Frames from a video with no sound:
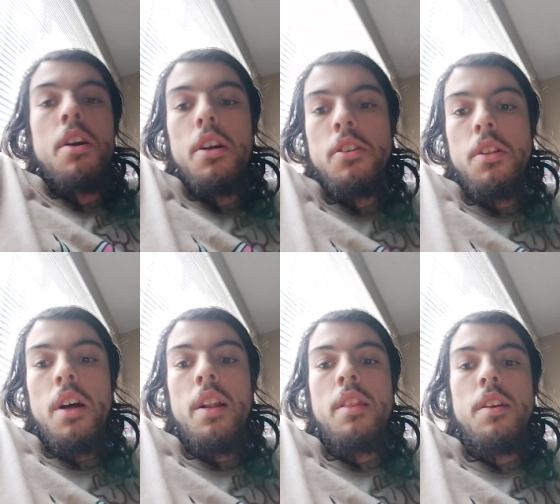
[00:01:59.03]
there's a
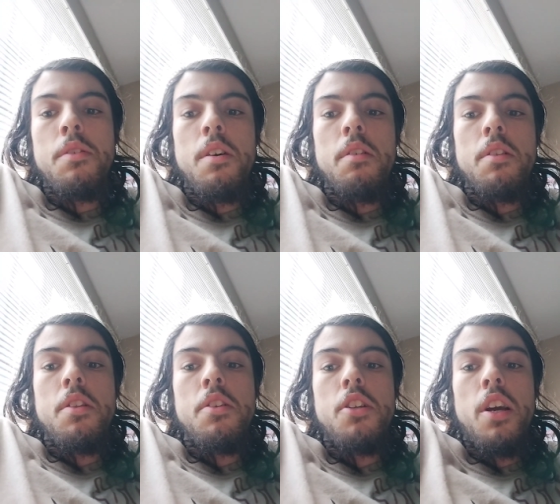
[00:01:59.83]
lot of things wrong with
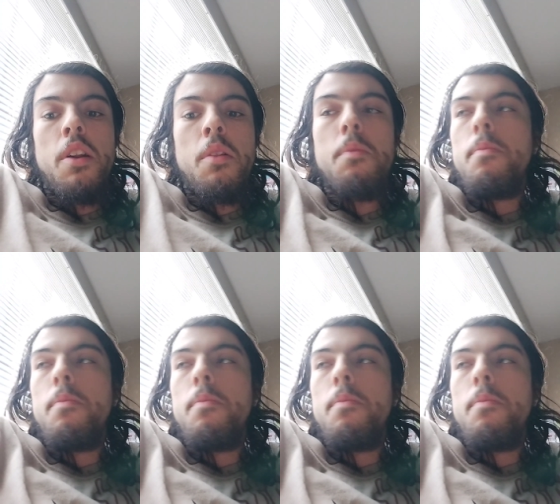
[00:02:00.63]
this channel.